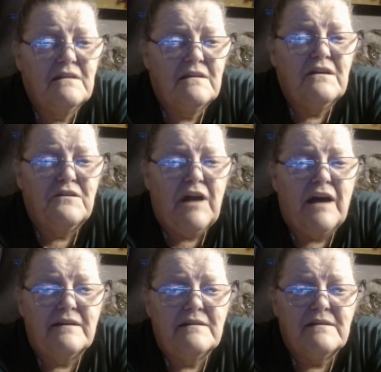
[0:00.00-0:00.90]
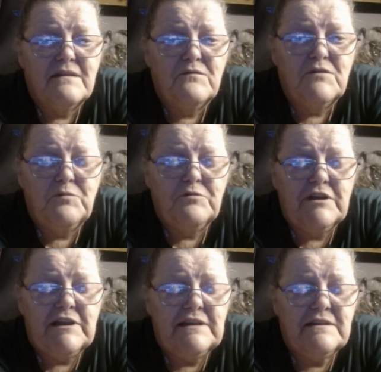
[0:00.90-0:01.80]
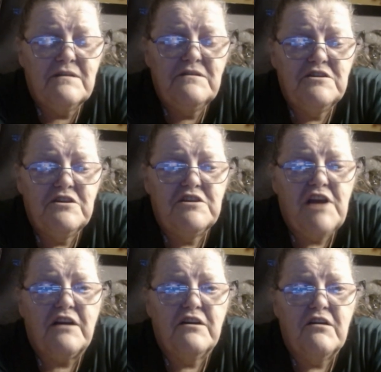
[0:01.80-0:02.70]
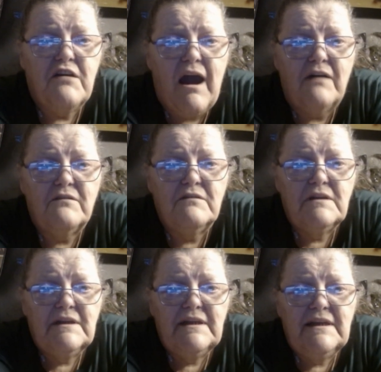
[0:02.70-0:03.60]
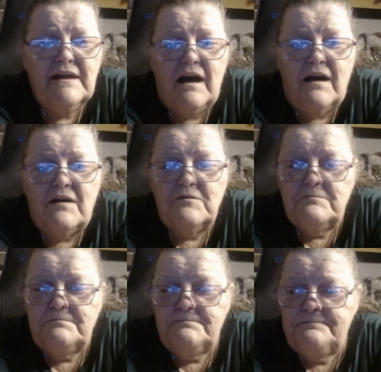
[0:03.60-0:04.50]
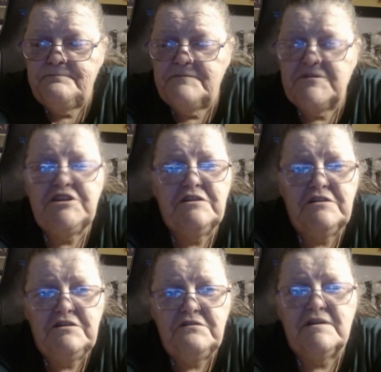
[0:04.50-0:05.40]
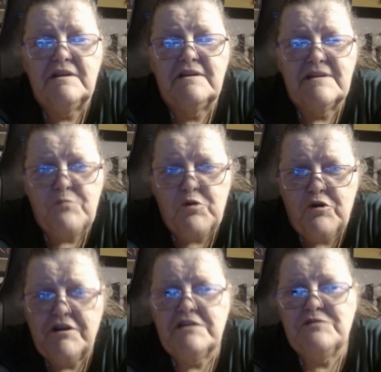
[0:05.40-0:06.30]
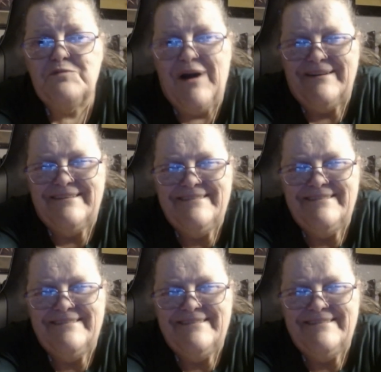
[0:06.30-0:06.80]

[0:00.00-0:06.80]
They're nice. They're real pretty. So you should check her out. Um, she could use the support as well.